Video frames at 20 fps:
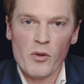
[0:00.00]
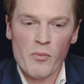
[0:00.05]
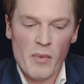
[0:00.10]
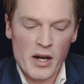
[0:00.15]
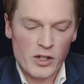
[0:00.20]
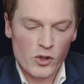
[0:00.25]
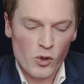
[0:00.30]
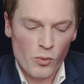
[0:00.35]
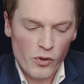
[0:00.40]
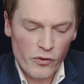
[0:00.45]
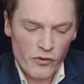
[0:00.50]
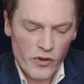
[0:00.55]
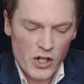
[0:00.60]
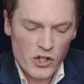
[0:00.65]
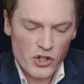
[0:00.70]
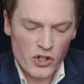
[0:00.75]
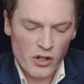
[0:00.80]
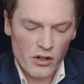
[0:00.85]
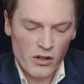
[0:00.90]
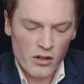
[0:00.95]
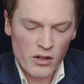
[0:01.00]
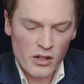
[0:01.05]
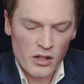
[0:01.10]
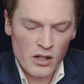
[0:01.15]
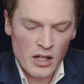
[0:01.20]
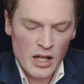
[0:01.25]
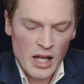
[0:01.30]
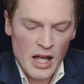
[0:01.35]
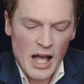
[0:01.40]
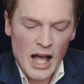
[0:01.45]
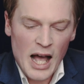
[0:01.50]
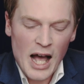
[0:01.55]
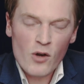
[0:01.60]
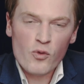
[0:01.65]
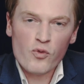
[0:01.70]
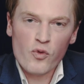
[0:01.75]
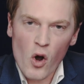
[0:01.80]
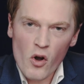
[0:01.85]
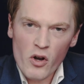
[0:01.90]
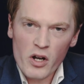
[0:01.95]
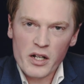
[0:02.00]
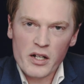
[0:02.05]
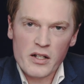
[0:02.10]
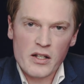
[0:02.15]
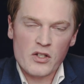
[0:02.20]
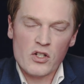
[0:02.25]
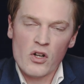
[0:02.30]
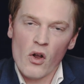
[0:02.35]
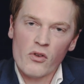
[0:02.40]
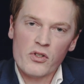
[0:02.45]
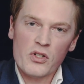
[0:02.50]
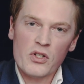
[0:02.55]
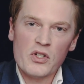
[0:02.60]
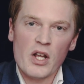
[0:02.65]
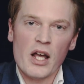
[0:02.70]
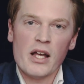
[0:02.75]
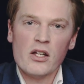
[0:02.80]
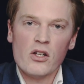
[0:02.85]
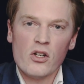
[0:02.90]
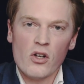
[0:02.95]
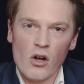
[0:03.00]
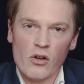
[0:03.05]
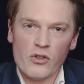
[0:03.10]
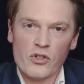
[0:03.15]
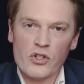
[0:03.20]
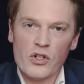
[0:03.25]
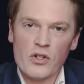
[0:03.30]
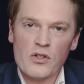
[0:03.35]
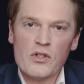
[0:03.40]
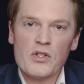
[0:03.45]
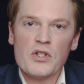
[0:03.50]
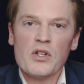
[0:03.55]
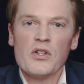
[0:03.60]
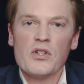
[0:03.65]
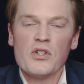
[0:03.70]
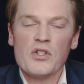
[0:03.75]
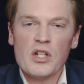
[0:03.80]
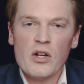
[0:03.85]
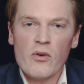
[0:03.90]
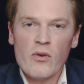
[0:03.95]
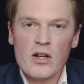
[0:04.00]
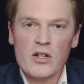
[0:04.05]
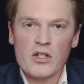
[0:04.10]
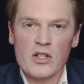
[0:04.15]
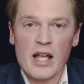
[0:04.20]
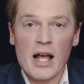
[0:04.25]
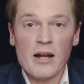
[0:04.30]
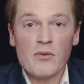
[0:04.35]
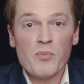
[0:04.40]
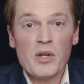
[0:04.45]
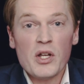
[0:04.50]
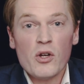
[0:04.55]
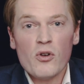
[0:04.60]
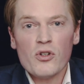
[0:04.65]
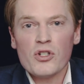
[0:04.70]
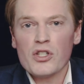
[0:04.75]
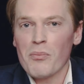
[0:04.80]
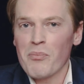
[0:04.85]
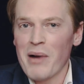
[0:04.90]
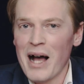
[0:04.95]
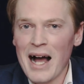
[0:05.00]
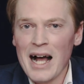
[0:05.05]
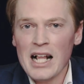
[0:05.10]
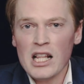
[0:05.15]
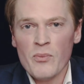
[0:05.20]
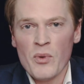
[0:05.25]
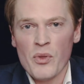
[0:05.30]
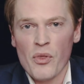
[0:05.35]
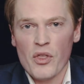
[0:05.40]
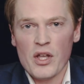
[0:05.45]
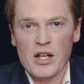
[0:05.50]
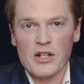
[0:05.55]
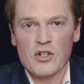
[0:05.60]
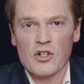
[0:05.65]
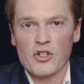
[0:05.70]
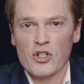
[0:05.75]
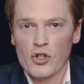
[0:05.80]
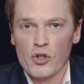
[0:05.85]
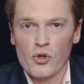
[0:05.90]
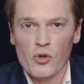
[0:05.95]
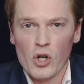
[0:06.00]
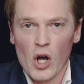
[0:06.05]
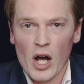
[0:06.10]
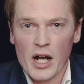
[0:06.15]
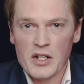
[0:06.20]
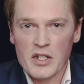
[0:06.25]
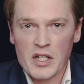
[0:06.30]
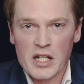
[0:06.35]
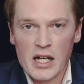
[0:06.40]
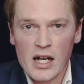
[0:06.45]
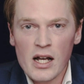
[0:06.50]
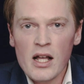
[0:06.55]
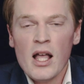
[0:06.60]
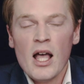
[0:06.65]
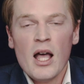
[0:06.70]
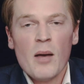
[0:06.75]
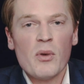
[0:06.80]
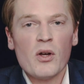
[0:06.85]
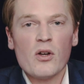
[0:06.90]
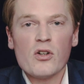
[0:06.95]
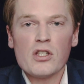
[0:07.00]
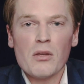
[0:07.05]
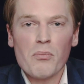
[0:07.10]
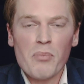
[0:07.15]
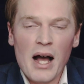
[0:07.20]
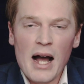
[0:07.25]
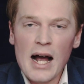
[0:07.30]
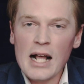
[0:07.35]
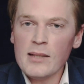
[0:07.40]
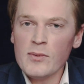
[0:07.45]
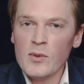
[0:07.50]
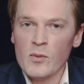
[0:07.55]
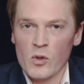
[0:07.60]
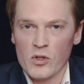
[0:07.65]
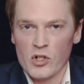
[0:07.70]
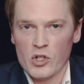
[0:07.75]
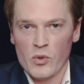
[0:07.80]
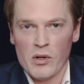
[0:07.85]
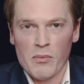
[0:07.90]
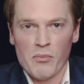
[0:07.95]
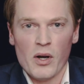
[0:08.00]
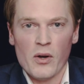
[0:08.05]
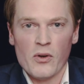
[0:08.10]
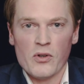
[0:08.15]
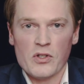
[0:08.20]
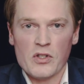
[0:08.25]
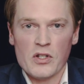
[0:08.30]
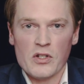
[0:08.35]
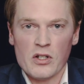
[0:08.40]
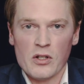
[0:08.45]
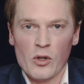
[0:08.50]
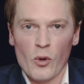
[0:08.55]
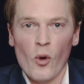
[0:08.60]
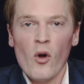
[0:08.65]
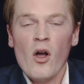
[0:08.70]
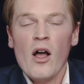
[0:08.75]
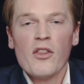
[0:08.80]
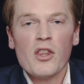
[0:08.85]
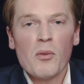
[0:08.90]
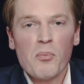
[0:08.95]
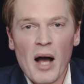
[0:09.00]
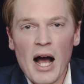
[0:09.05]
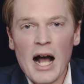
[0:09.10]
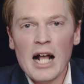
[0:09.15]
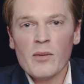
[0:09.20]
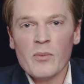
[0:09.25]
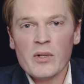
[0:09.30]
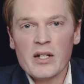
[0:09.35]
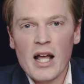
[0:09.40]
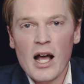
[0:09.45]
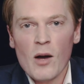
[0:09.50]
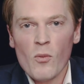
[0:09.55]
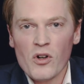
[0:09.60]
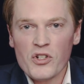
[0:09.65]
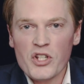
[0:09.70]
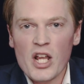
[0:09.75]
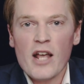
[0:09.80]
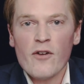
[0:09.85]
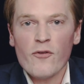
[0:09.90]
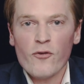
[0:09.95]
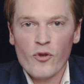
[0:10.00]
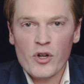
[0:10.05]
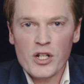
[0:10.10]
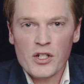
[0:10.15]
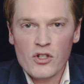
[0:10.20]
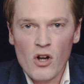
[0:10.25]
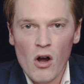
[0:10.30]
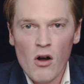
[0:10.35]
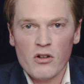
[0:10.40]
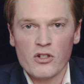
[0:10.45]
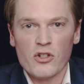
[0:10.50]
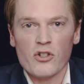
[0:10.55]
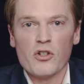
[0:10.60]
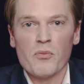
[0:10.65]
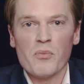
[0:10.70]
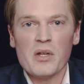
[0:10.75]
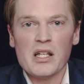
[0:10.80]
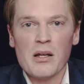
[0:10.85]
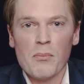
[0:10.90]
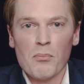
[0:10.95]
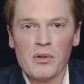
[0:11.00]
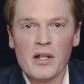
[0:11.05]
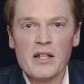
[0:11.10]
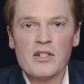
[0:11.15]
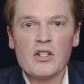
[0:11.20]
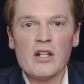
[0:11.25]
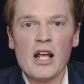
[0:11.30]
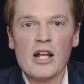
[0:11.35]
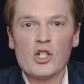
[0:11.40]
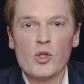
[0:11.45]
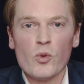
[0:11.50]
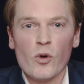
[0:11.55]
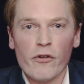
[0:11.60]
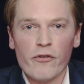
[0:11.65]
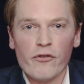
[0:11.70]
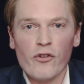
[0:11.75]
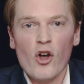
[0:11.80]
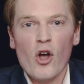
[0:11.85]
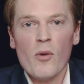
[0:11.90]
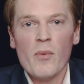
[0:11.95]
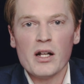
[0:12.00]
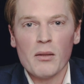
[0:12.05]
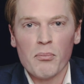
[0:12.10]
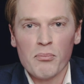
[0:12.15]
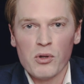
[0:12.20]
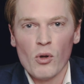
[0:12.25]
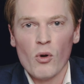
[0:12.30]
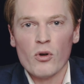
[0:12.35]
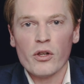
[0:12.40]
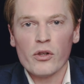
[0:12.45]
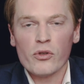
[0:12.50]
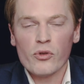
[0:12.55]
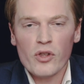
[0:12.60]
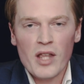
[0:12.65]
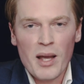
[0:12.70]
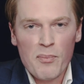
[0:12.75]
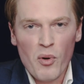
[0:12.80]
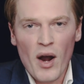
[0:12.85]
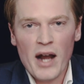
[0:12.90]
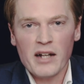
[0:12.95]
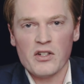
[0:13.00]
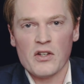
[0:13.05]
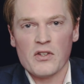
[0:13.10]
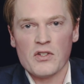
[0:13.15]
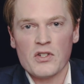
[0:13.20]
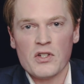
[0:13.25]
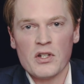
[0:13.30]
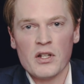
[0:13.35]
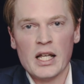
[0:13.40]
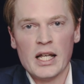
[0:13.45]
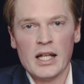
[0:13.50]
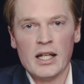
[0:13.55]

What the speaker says: the medical profession. How wrong it is not to take conscience seriously. And because the Parliament thinks it's a good idea, because the Parliament wants to impose this law, the Parliament now wants every doctor to be complicit and to affirm and applaud it through their practice.